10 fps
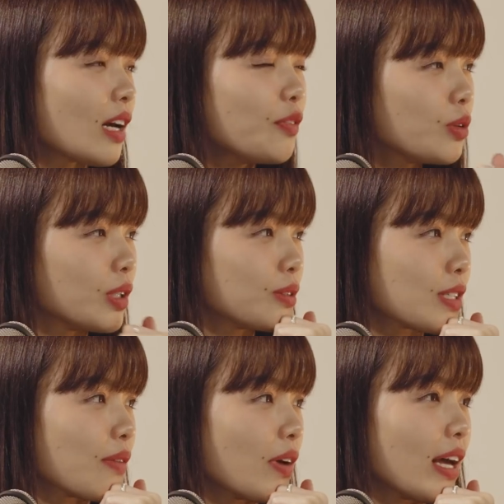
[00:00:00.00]
Have you girls
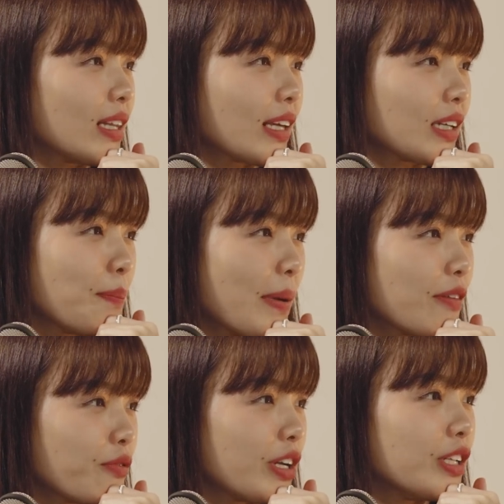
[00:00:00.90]
ever had like a
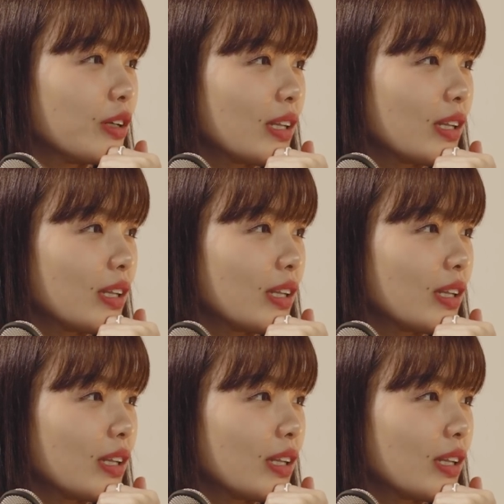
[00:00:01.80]
bad friend in your